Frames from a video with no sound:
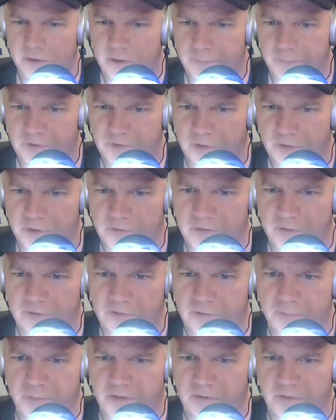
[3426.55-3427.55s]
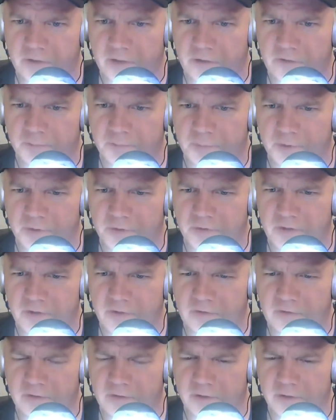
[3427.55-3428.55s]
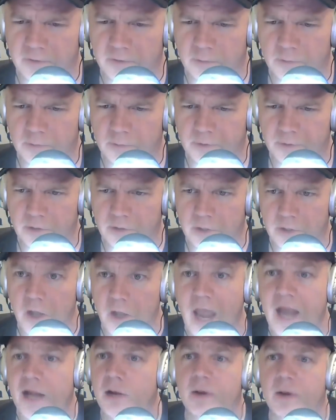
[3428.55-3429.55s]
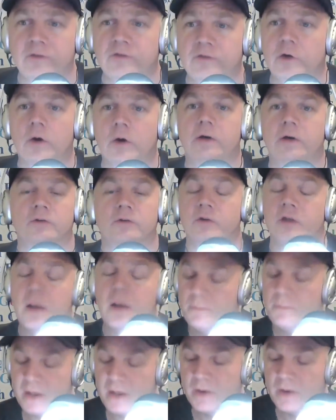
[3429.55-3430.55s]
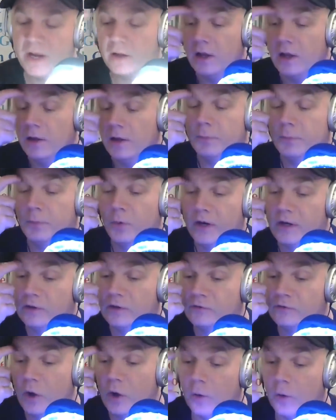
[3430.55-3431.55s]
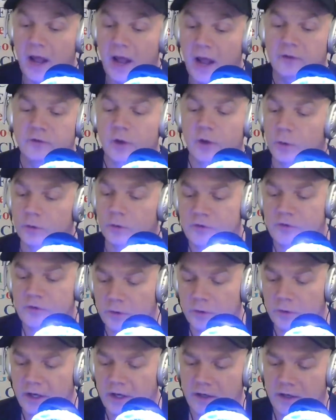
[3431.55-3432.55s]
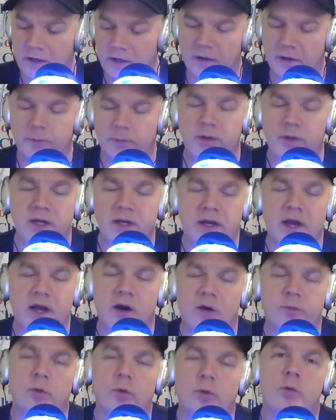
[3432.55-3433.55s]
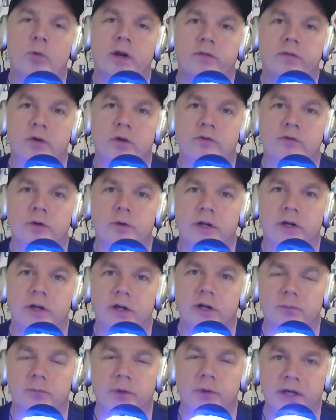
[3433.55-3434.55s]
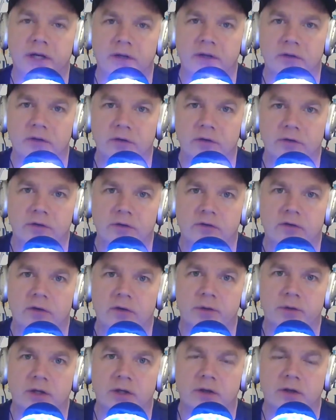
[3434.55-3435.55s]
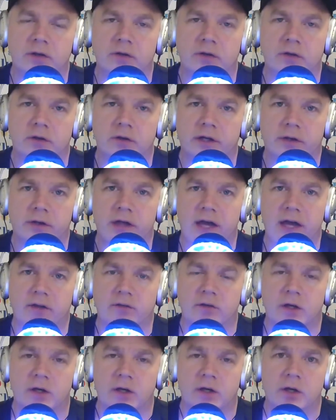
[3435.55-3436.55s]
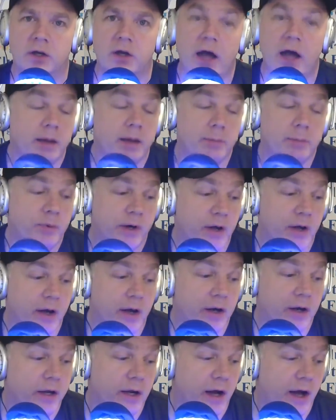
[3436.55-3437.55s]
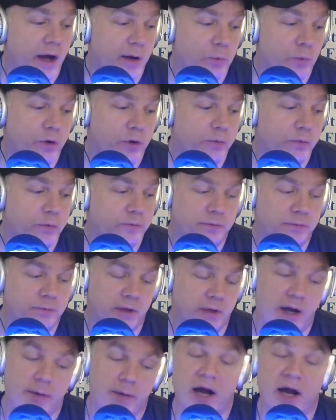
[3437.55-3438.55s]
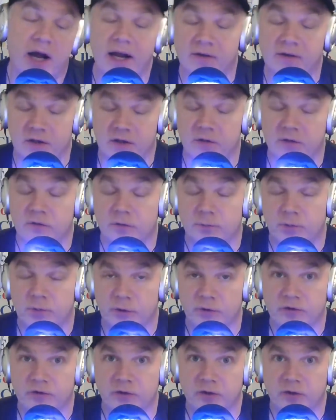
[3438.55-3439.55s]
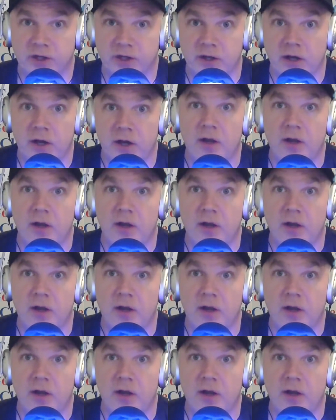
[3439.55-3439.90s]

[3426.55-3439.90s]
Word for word: I'm sorry. Did SpaceX put a Tesla into orbit? Anyway, so yeah, Mad Mike. The point is, don't donate. Be careful whenever you're donating money to something like that. But again, I would have. I mean, I didn't personally.